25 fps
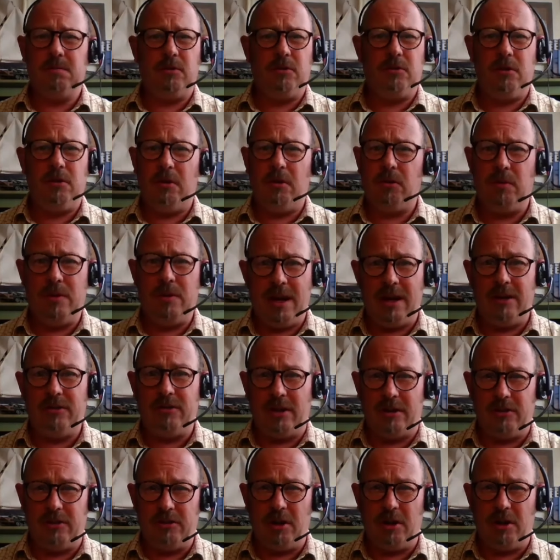two or three
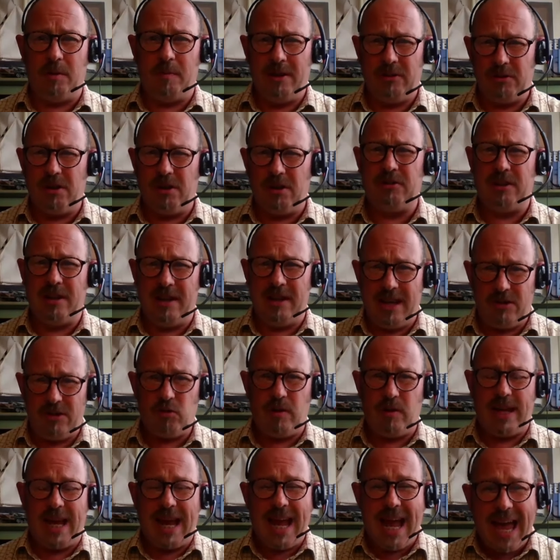days at a time, these guys are
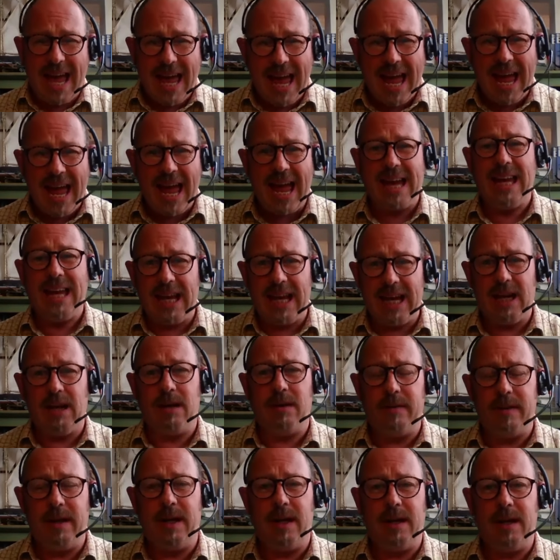literally hanging
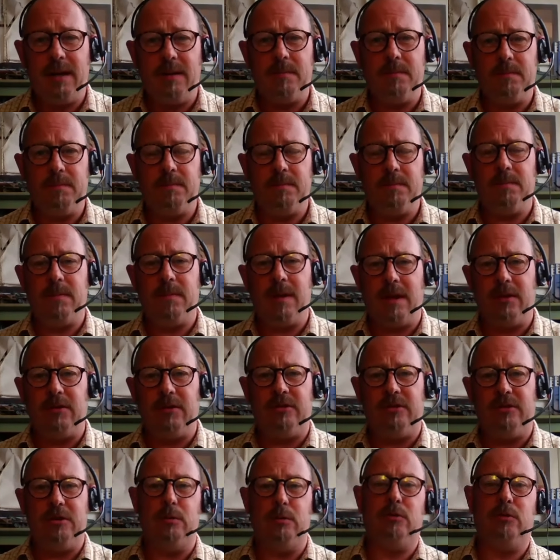out of their their
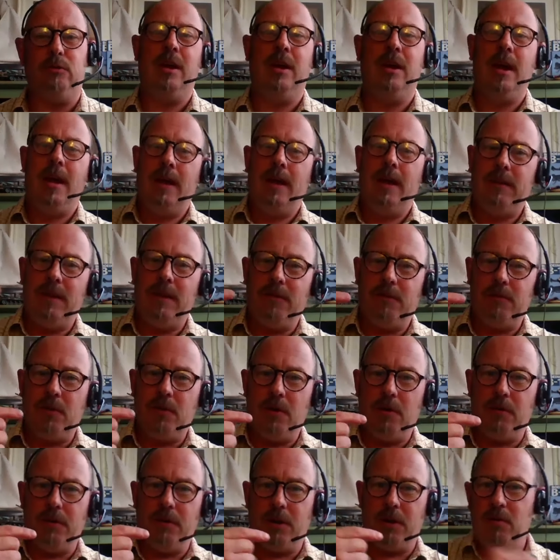suits. They've
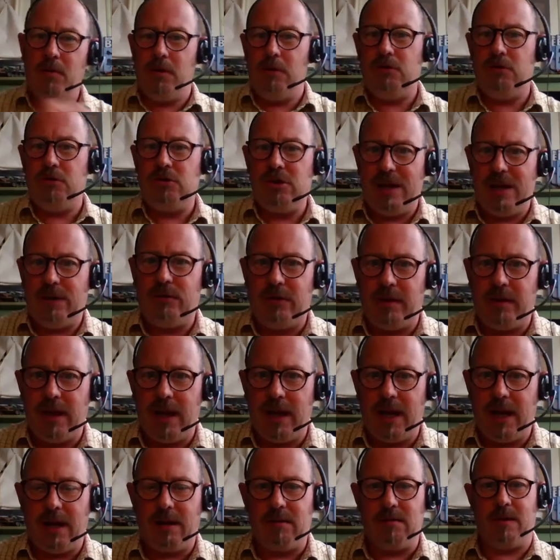got the crew chiefs in
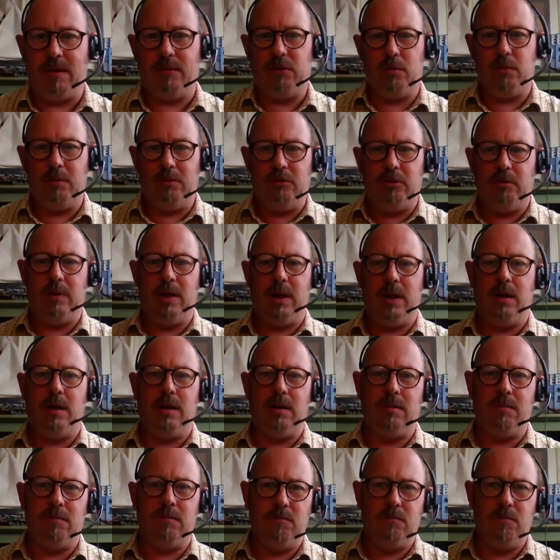the aircraft who are doing
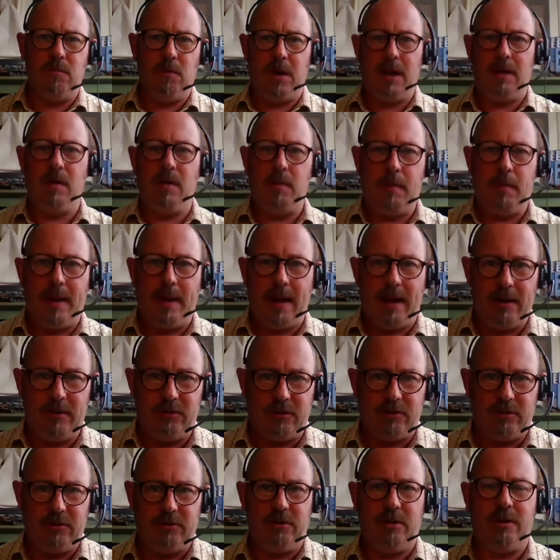running
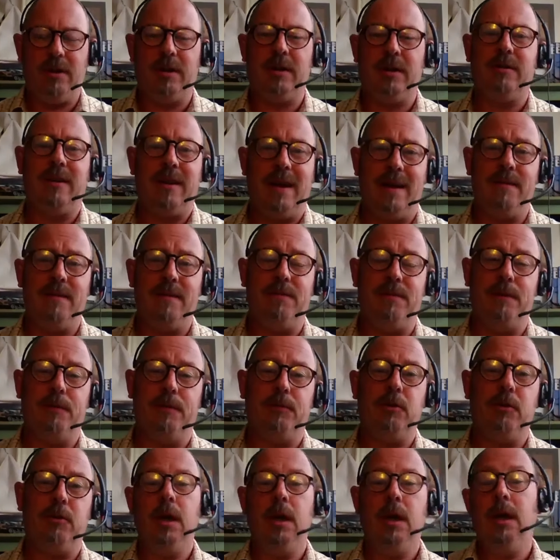repairs and dirt at
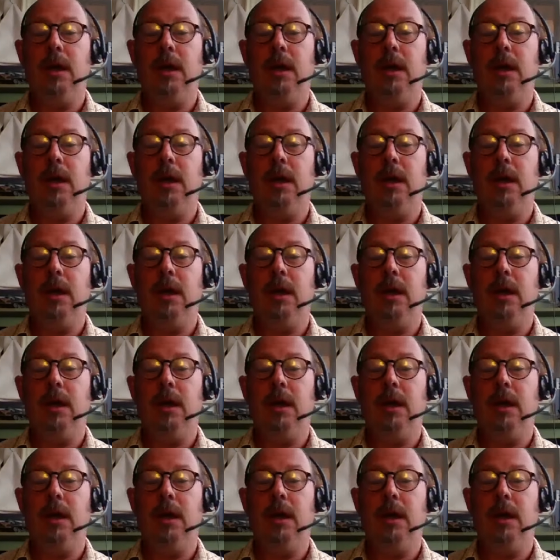airfields.